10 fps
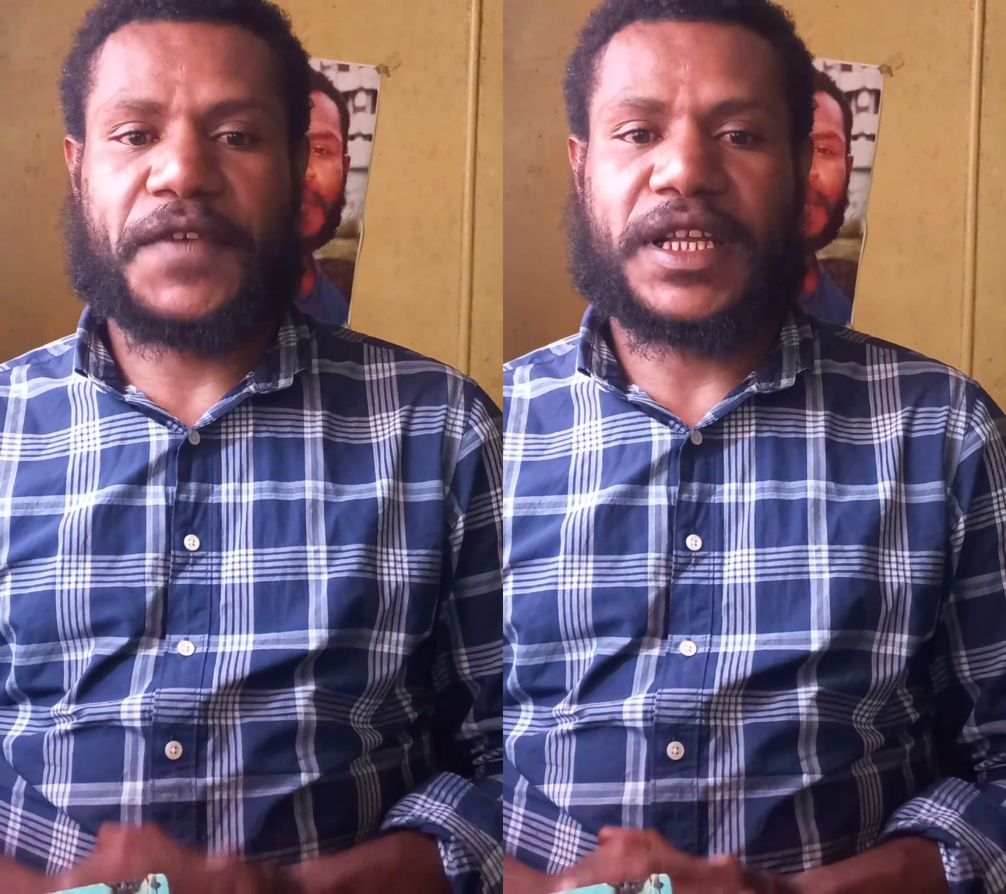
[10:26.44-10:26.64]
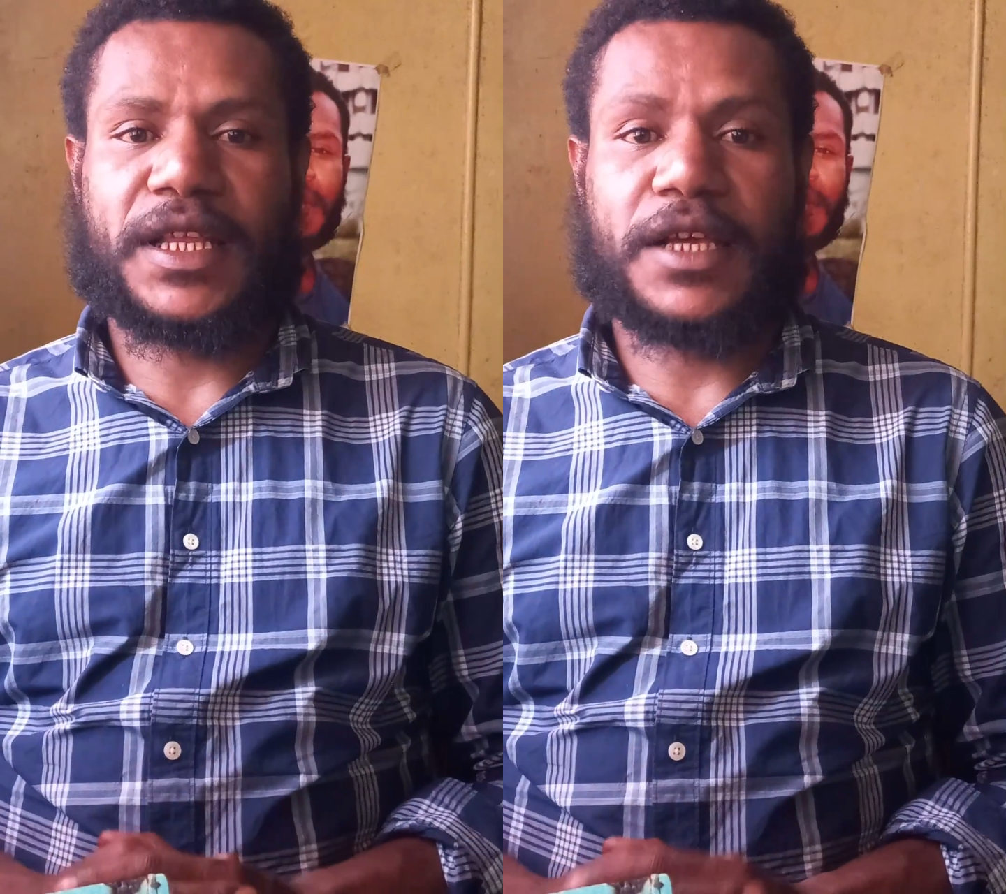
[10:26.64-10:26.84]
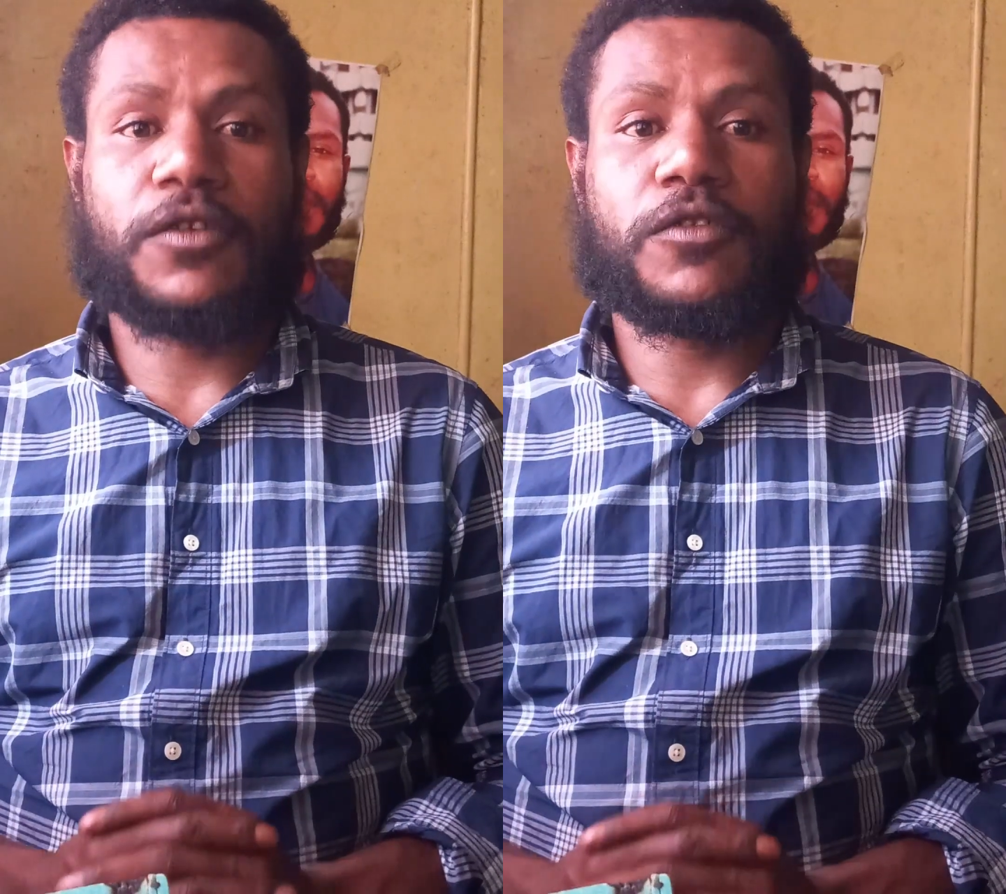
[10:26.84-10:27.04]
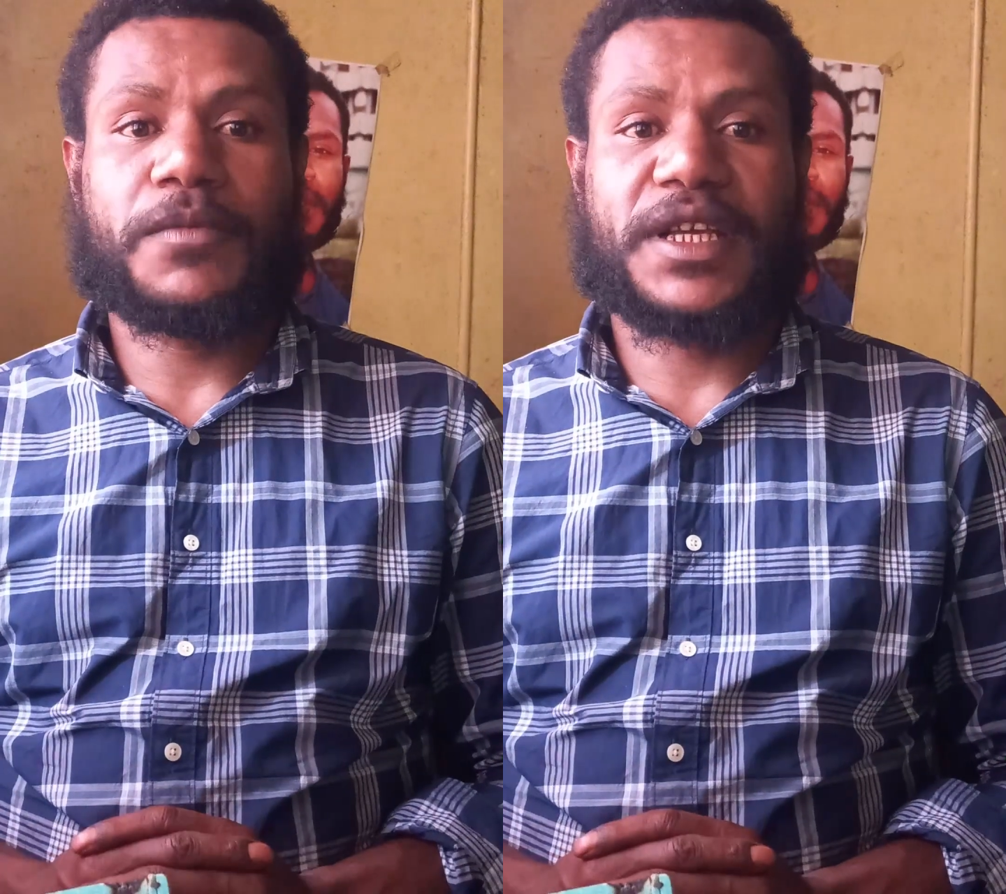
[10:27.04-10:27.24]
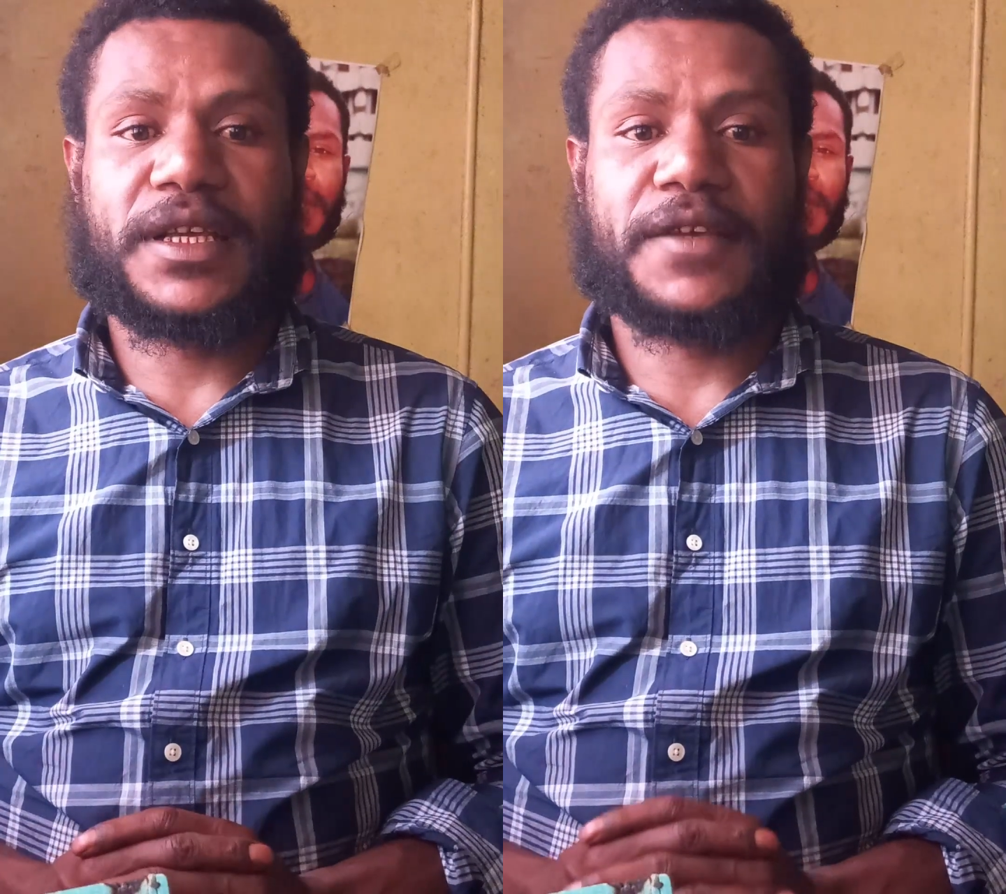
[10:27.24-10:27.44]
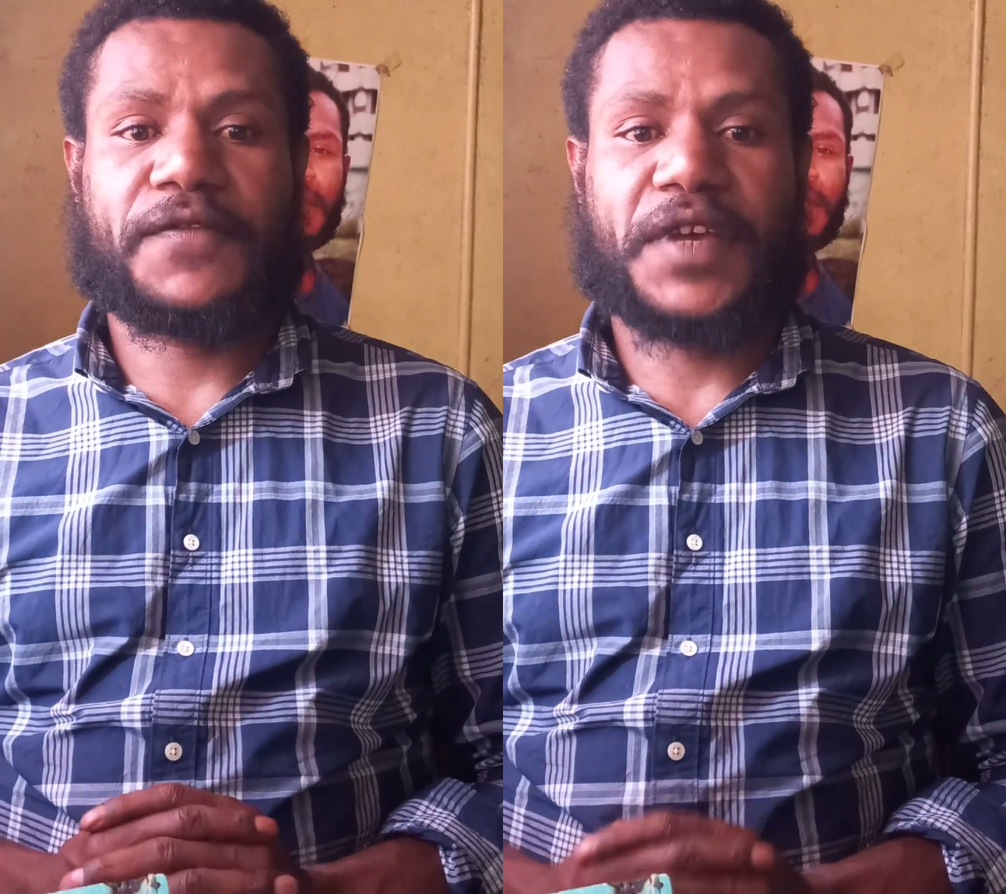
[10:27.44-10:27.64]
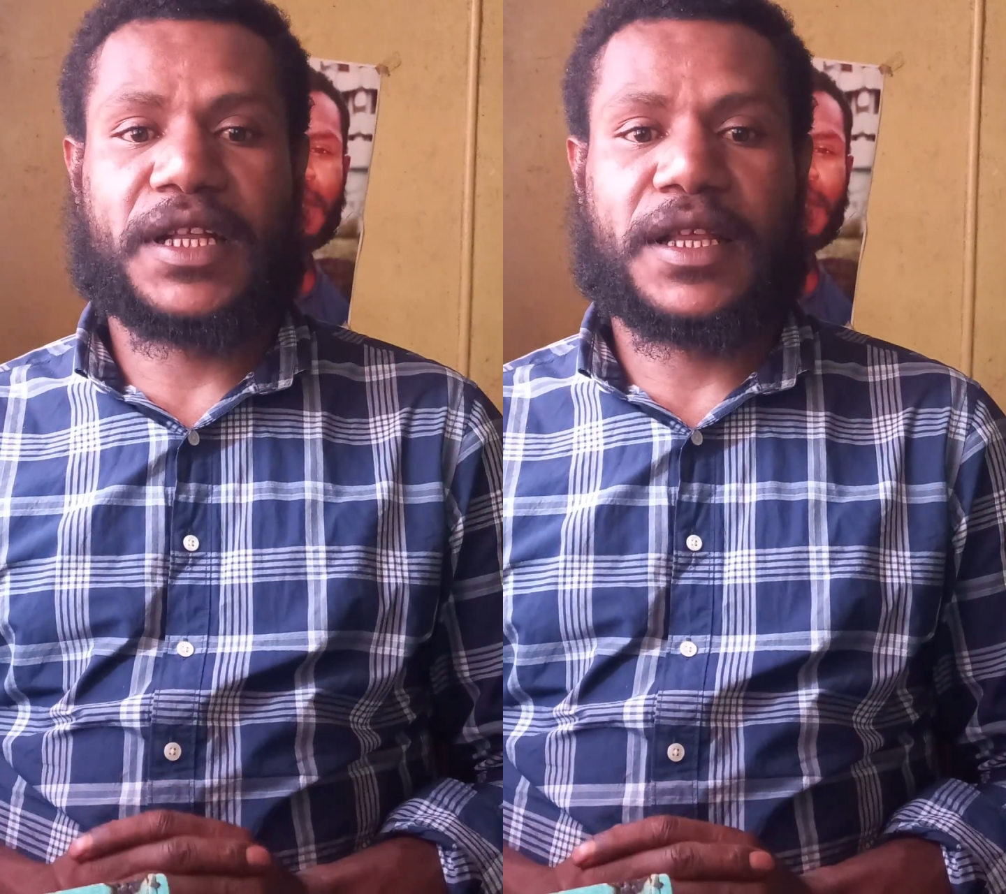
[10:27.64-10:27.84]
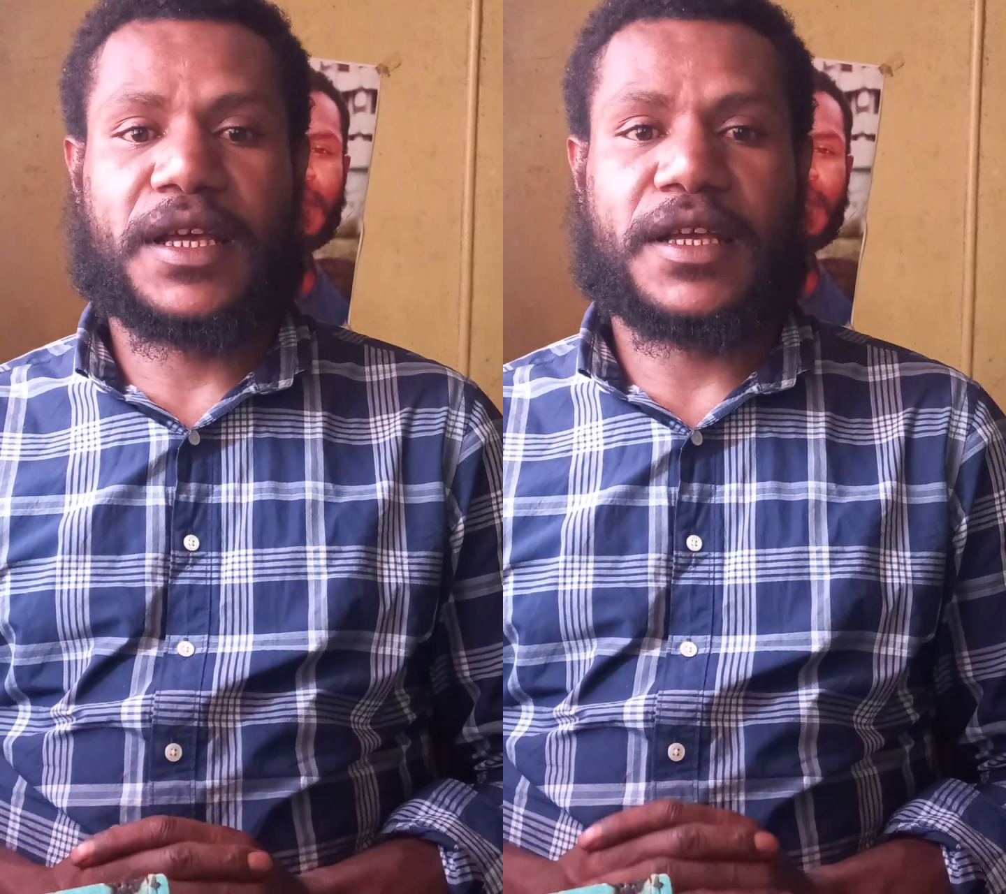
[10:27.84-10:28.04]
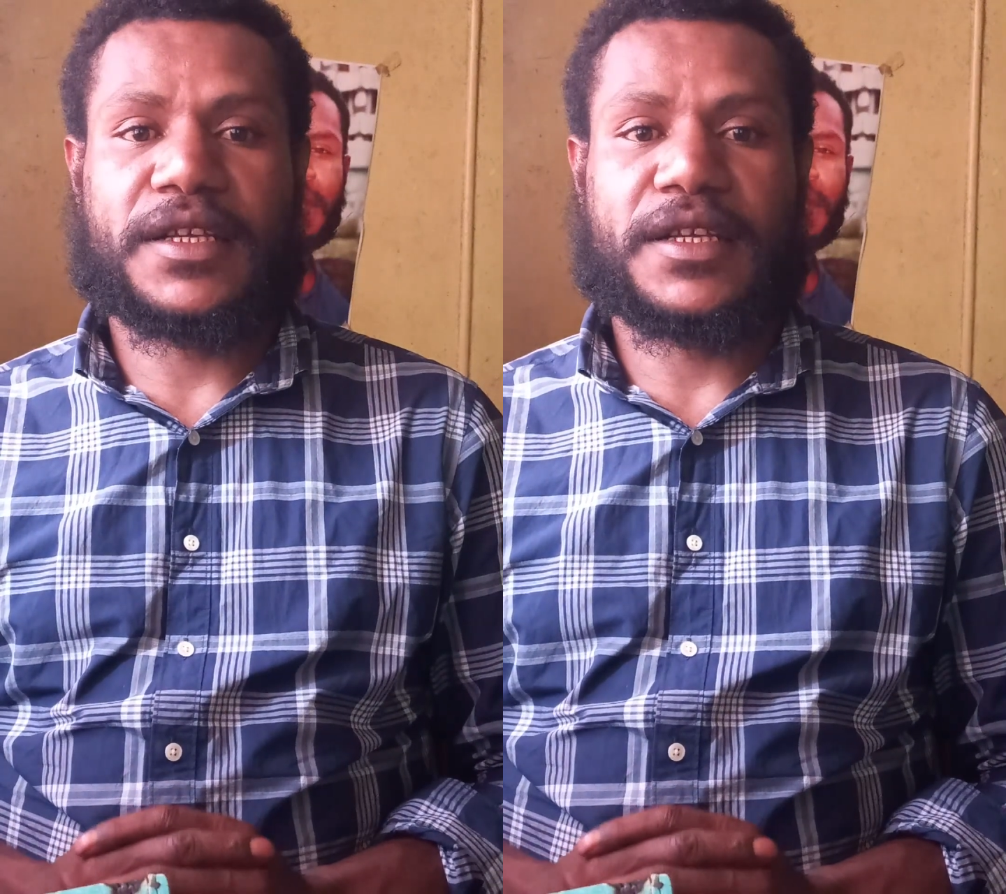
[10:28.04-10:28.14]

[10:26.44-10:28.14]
factor. Economic factor